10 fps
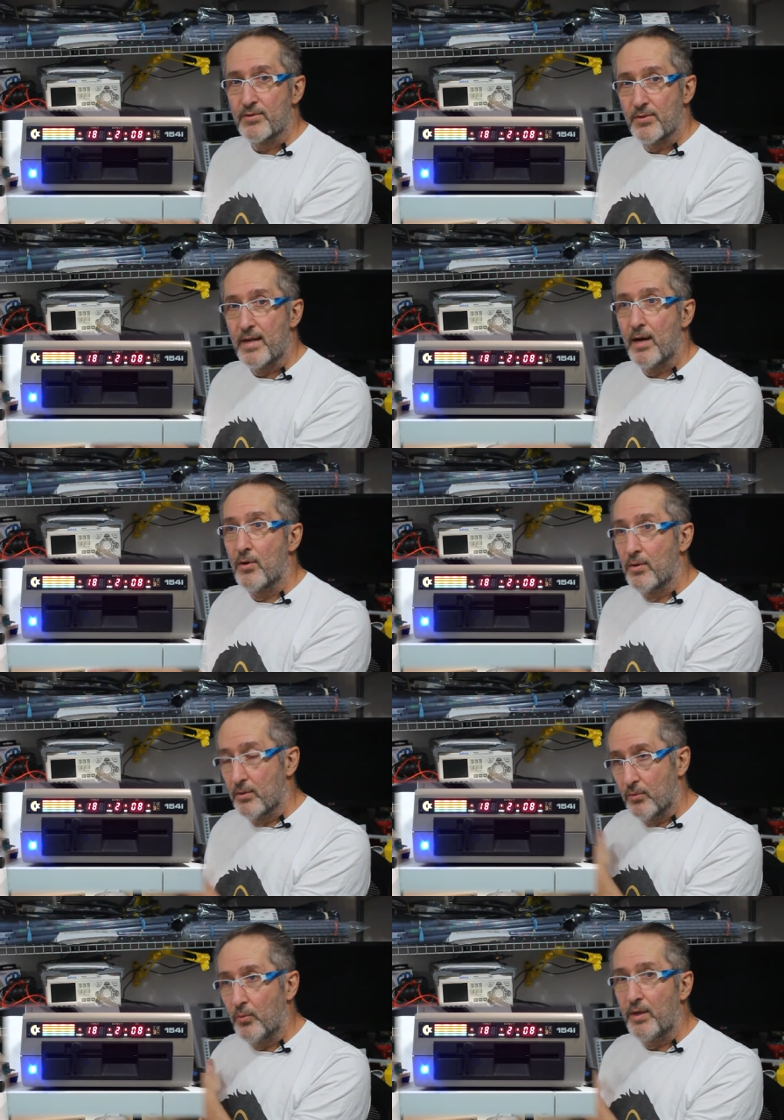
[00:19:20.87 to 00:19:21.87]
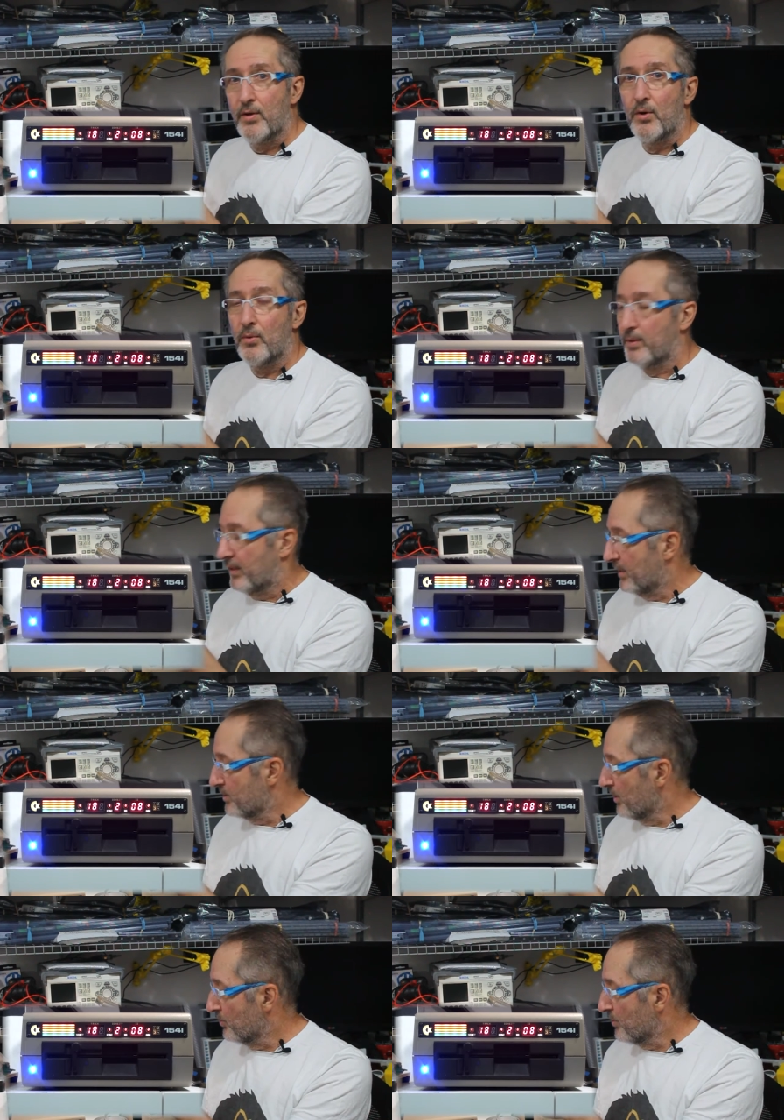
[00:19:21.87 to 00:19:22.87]
So now we know
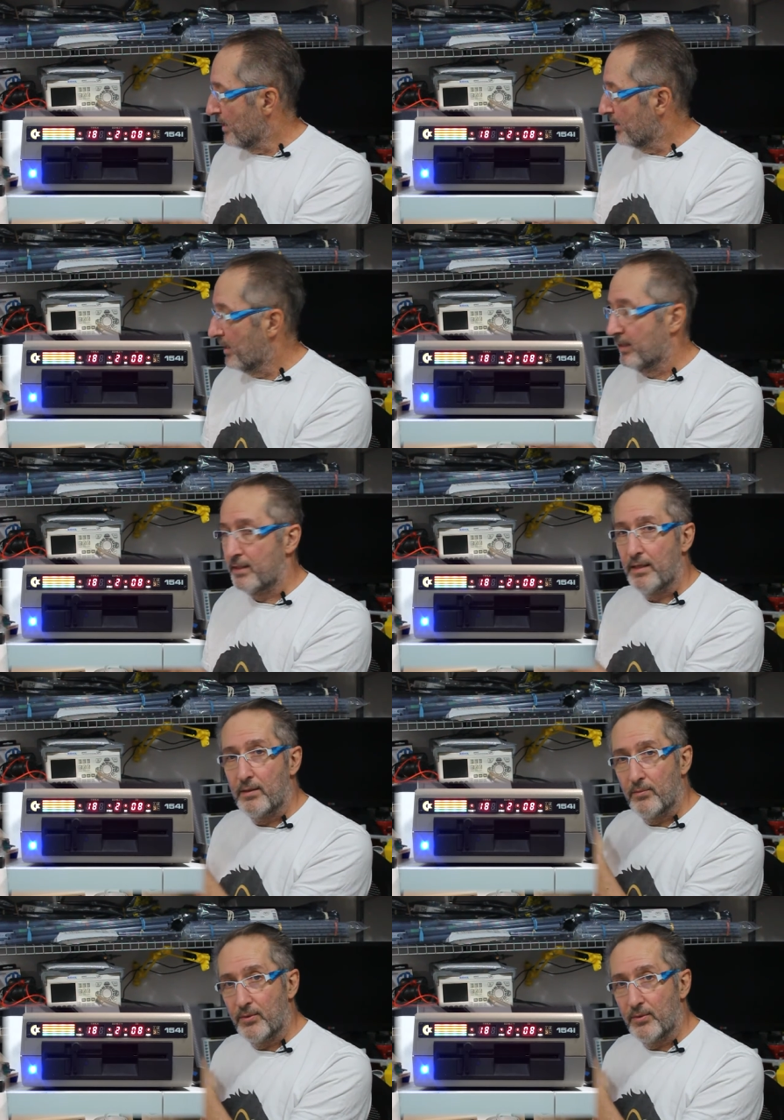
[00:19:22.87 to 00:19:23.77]
it's on track 18.